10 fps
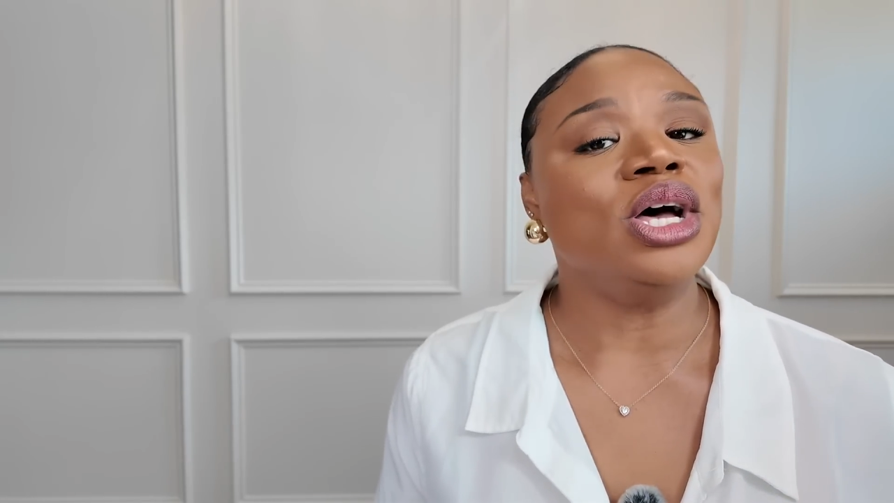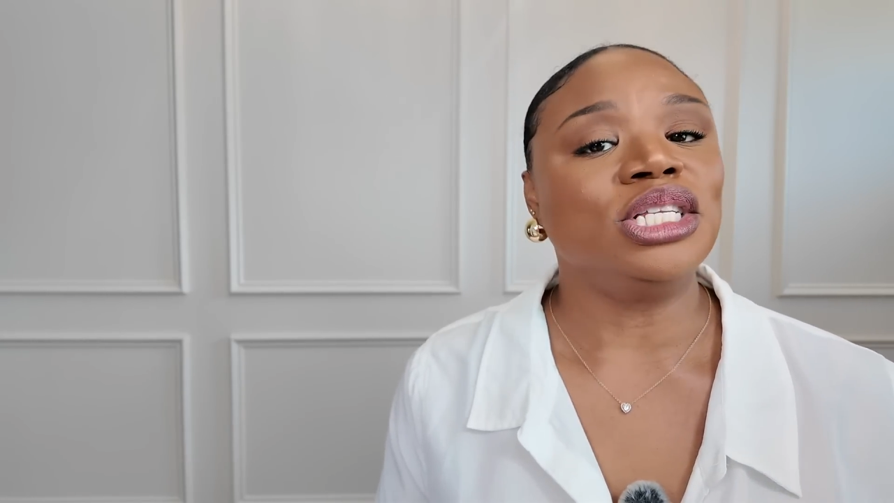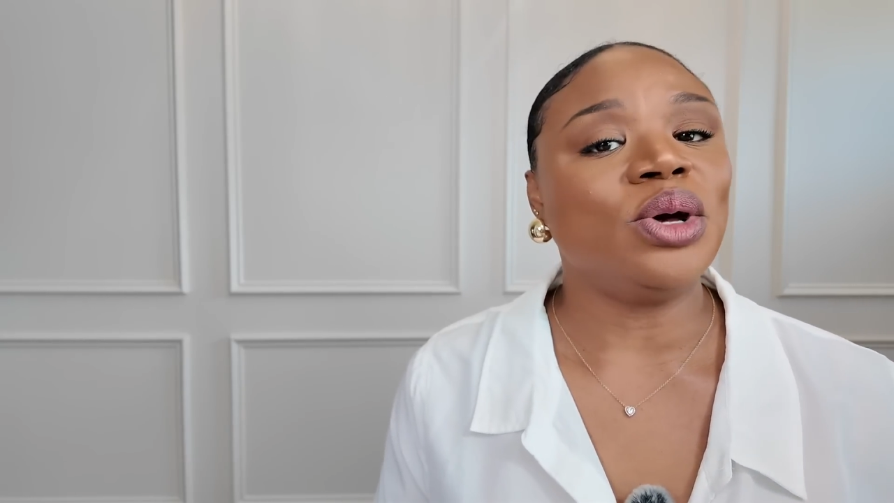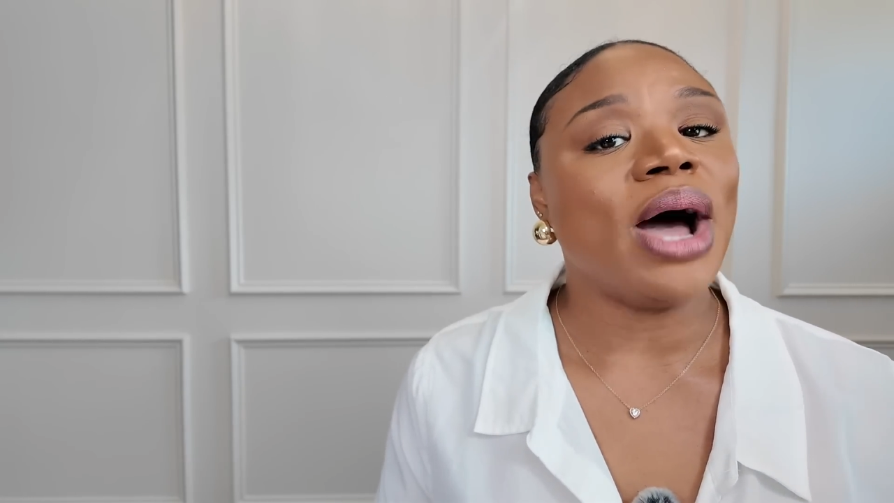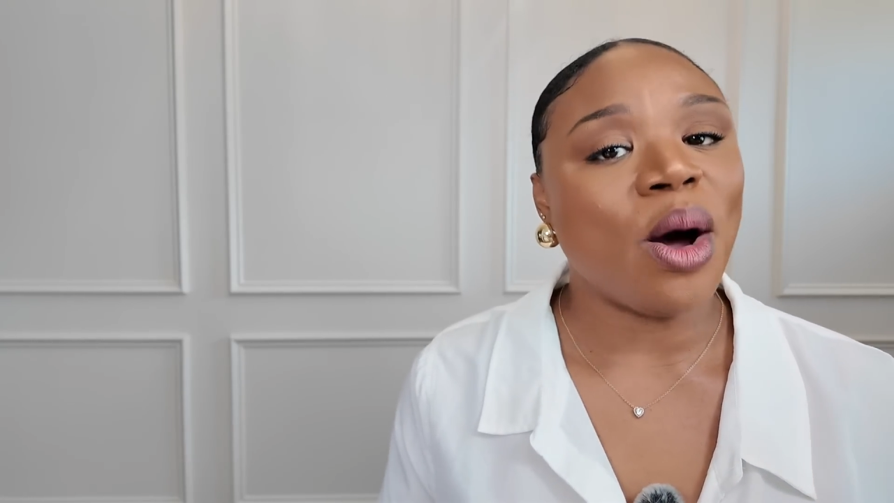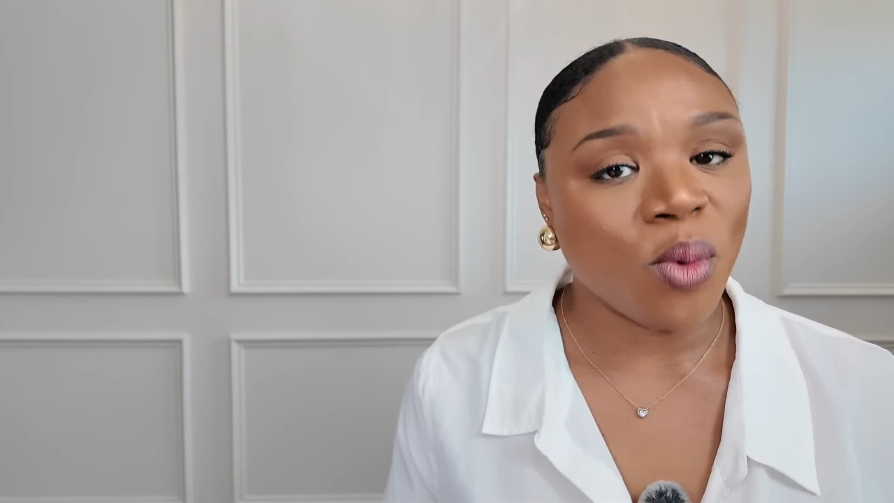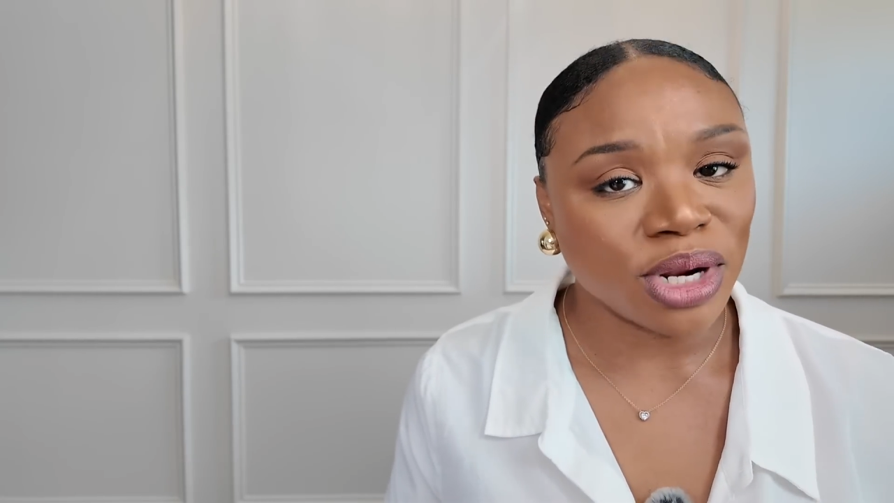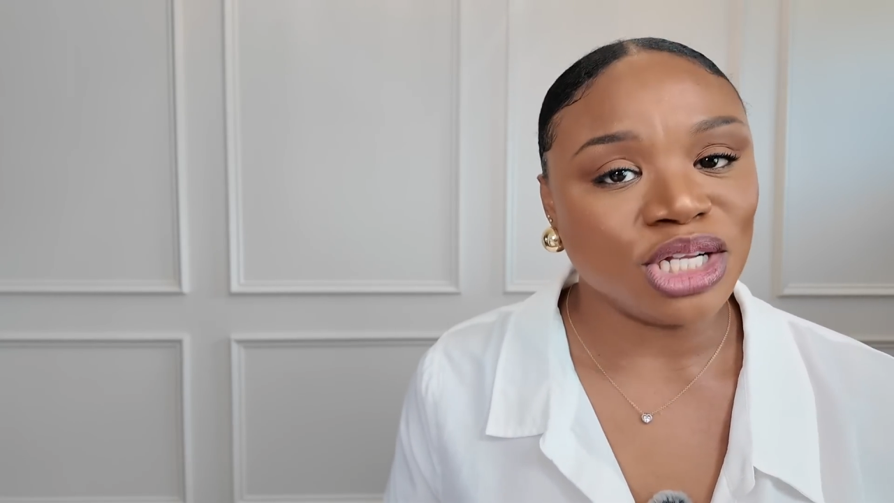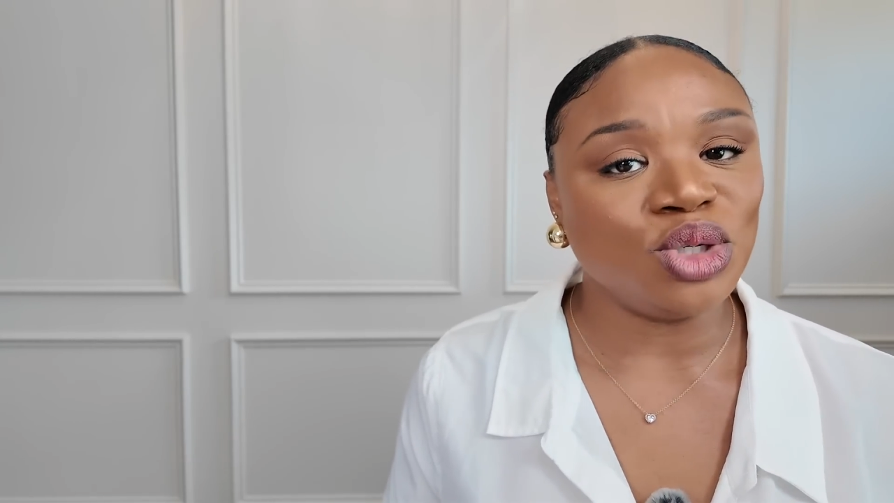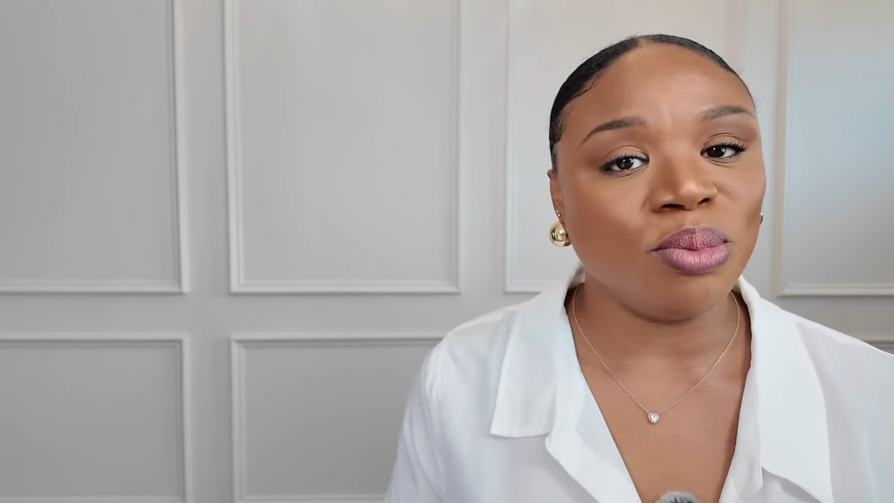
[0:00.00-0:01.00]
so I
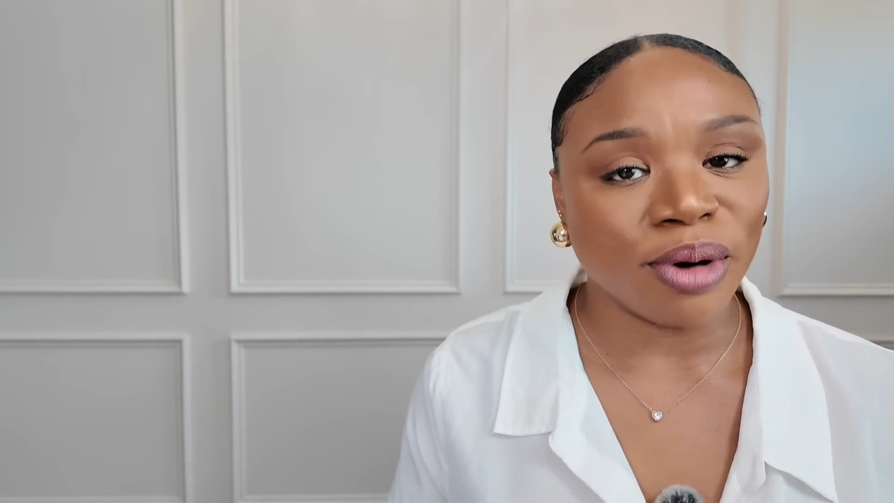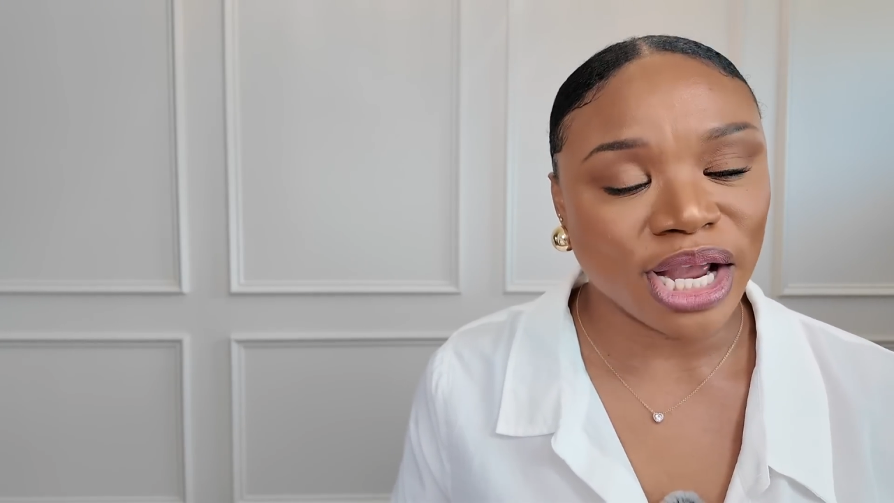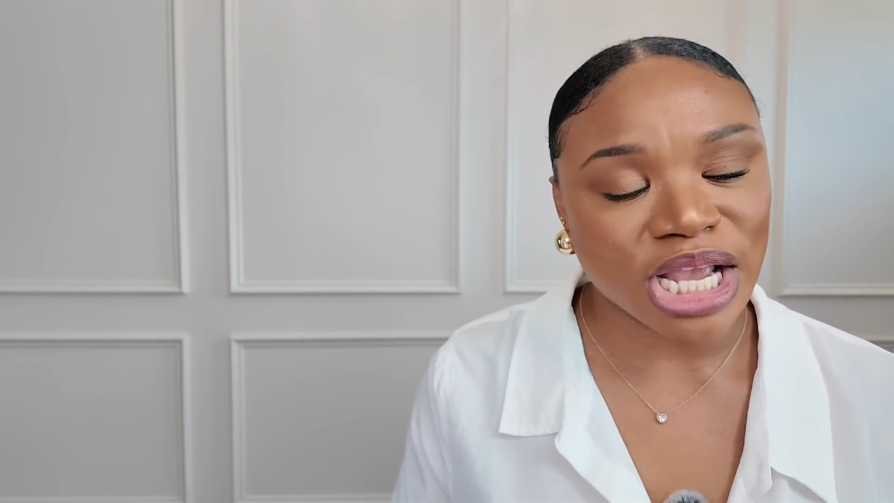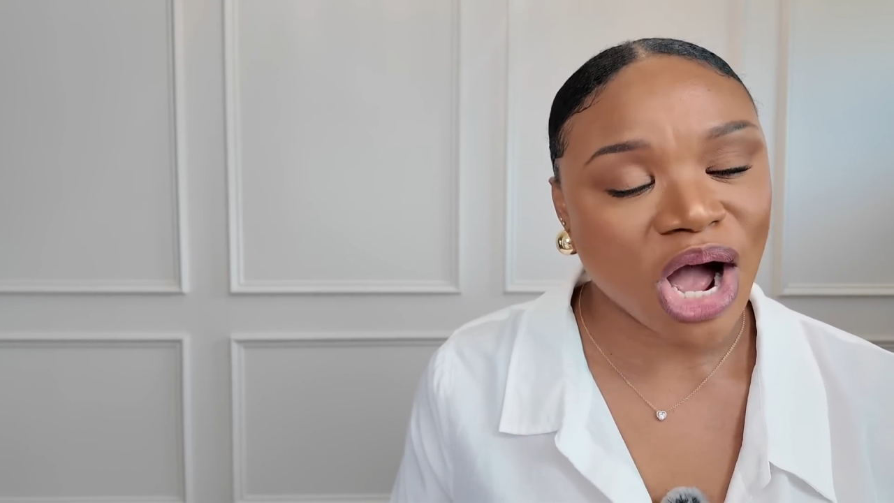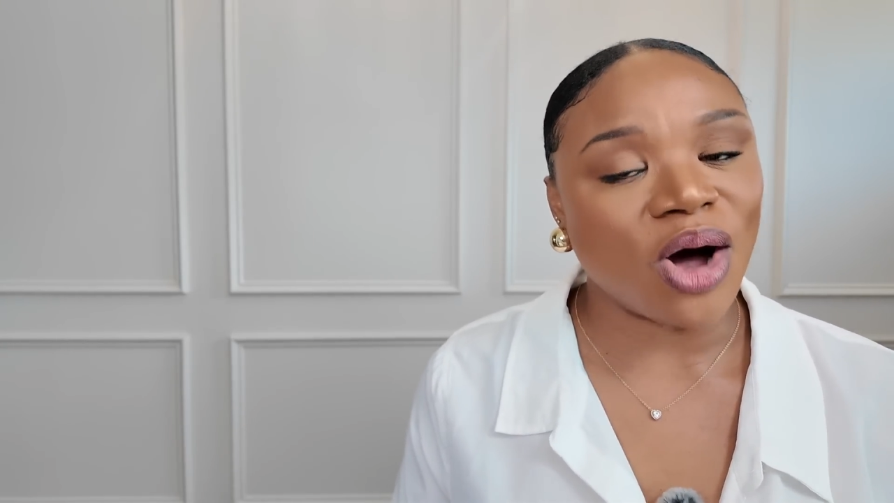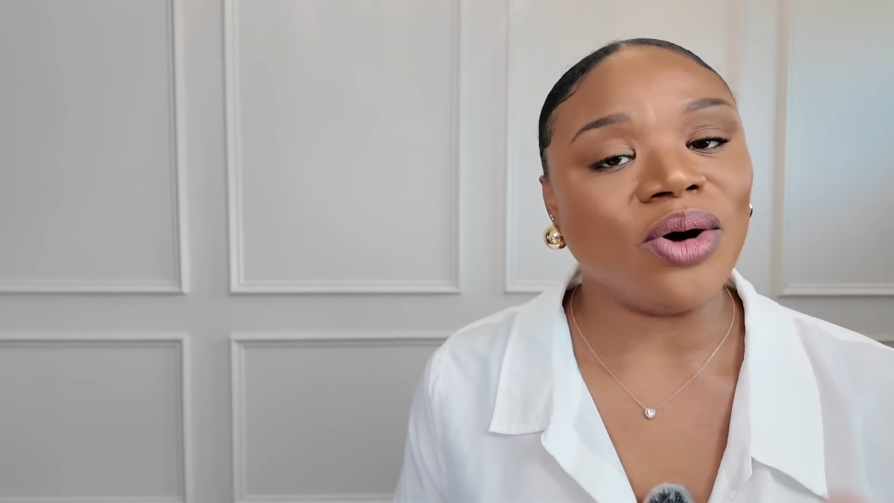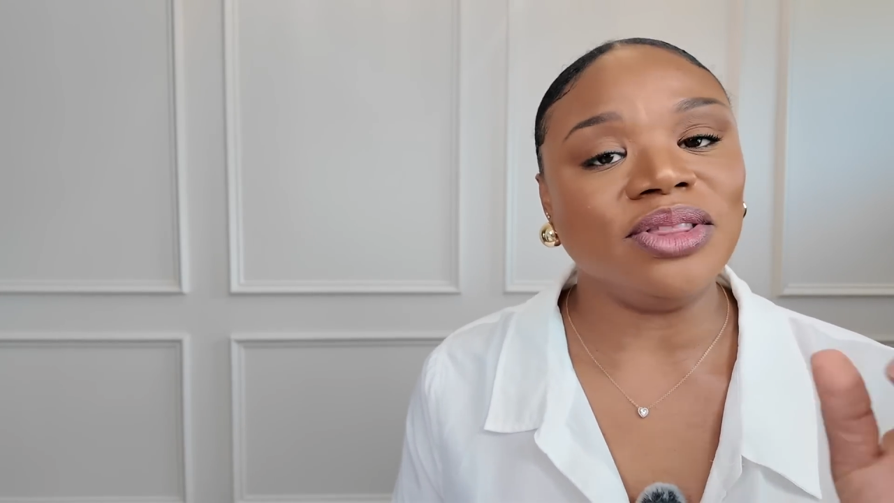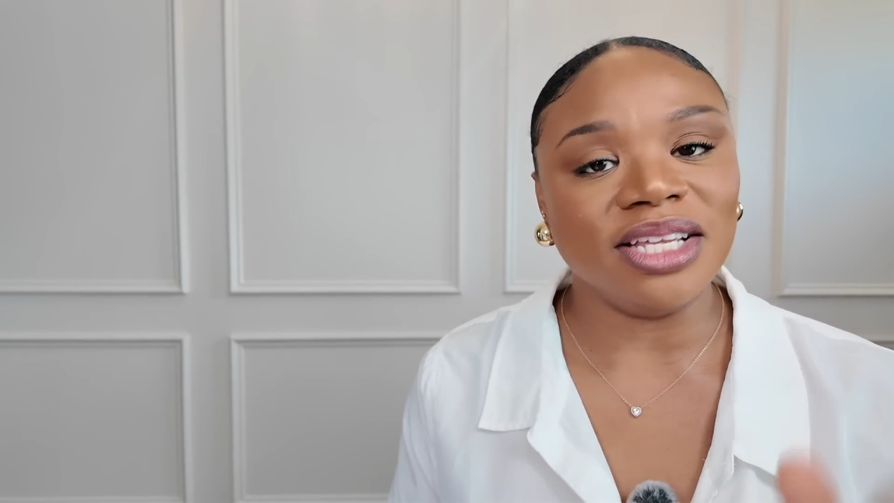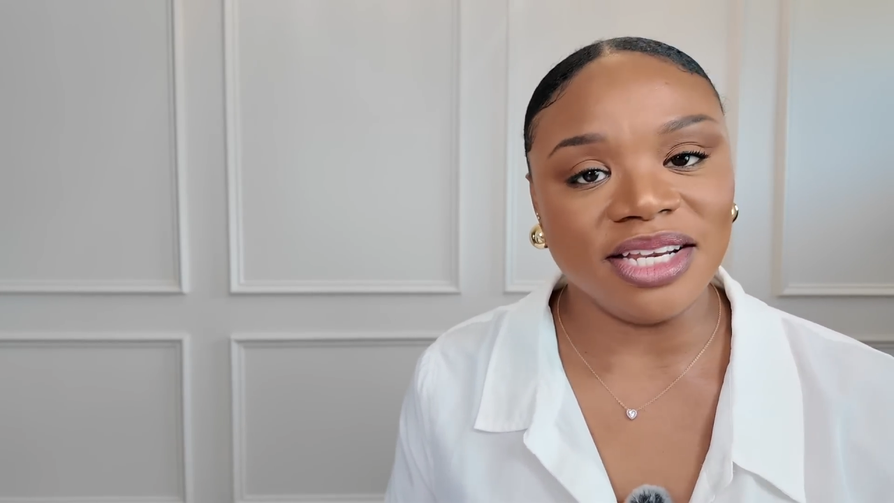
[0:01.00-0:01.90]
wanted to bring y'all the